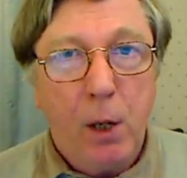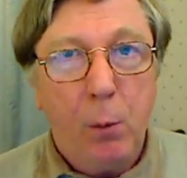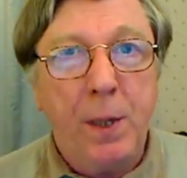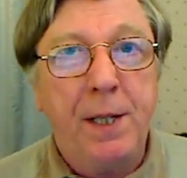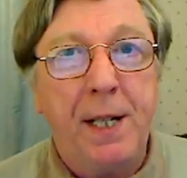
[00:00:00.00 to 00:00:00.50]

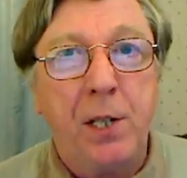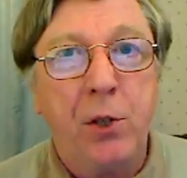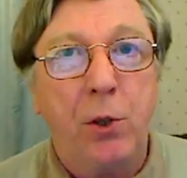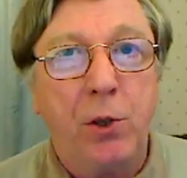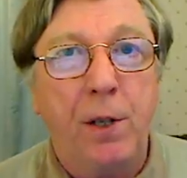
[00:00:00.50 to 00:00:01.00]
we did a
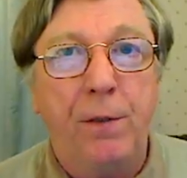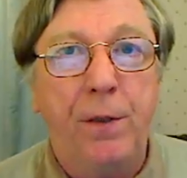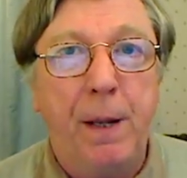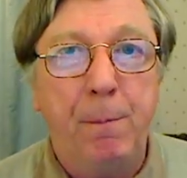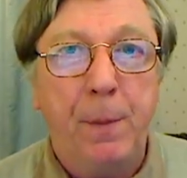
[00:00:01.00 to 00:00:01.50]
sort
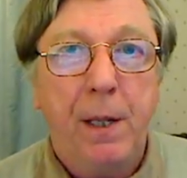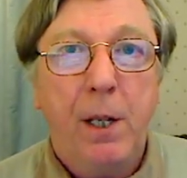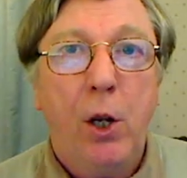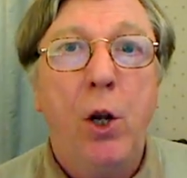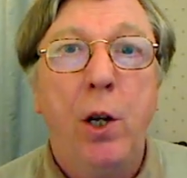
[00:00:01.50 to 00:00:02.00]
of
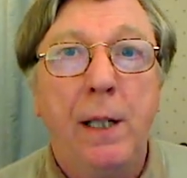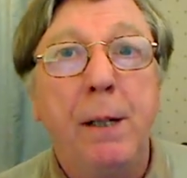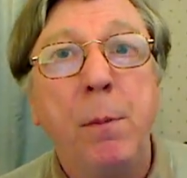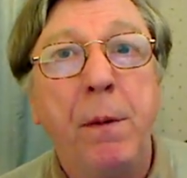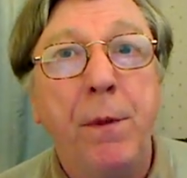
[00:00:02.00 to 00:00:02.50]

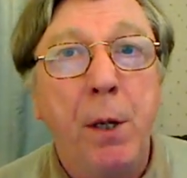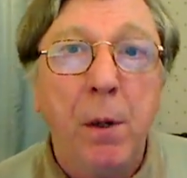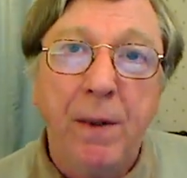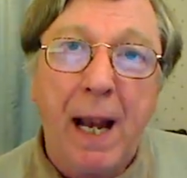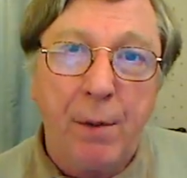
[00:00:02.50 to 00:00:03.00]
early
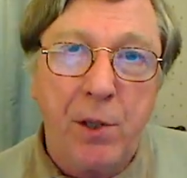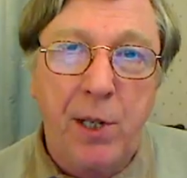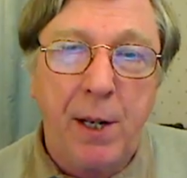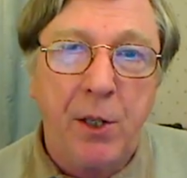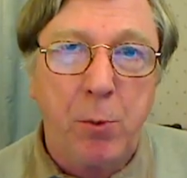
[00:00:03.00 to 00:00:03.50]
review of how the
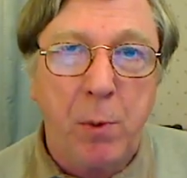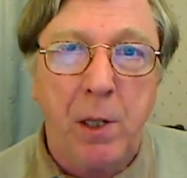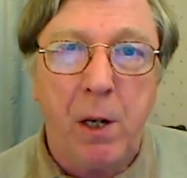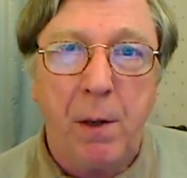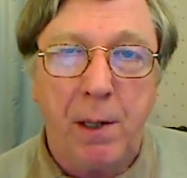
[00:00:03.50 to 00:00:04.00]
series
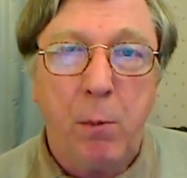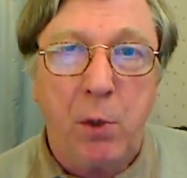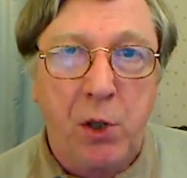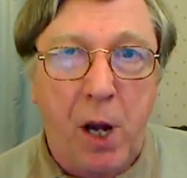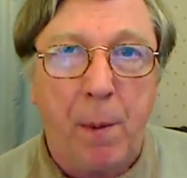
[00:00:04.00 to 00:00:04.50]

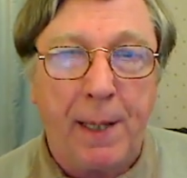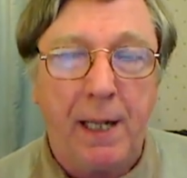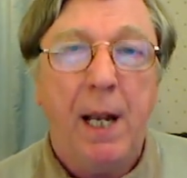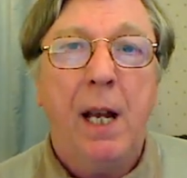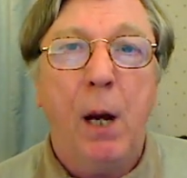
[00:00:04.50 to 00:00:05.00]
was going,